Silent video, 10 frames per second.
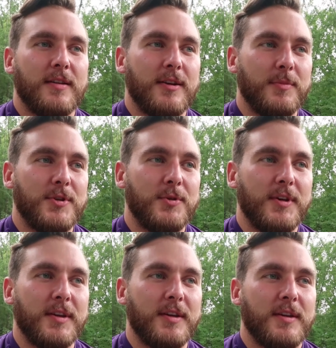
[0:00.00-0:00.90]
that I'm
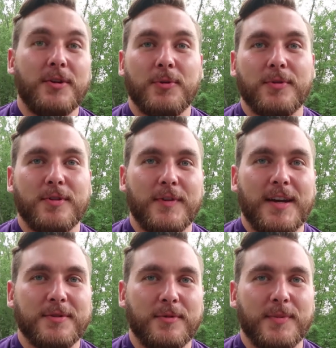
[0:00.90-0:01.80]
doing, not only with the
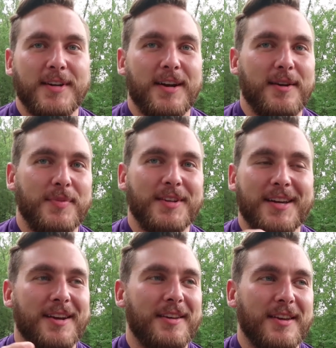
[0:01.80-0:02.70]
fast and with my diet, but like
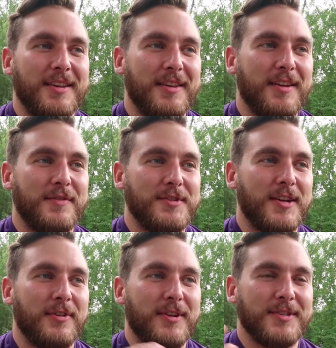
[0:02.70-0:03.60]
kind of like in life in
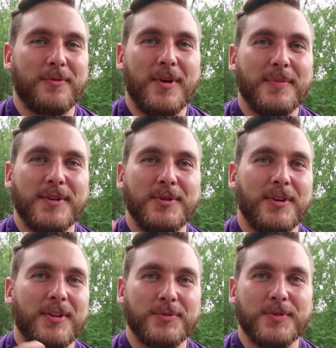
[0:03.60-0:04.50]
general. I was like, why am I doing
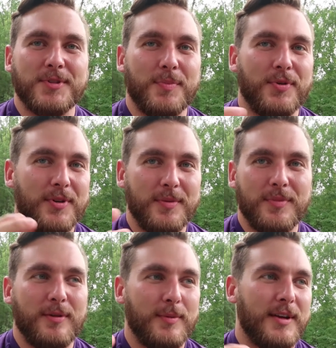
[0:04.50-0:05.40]
all this? What's the point?
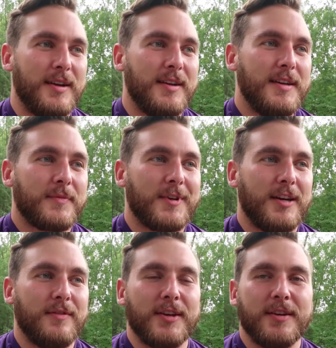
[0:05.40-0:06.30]
Blah blah blah.
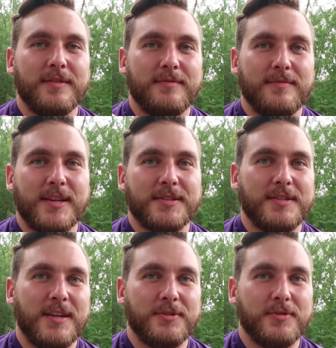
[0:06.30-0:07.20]
Kind of like a
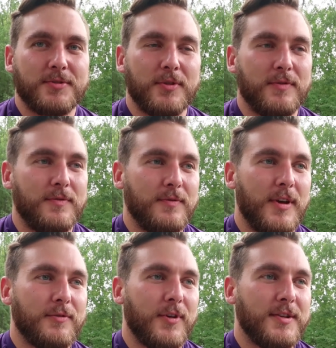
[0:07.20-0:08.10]
existential sort of
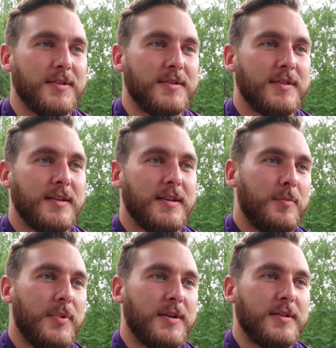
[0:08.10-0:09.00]
life crisis.
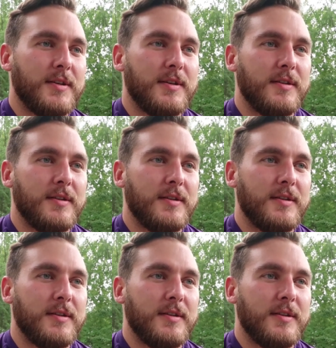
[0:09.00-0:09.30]
But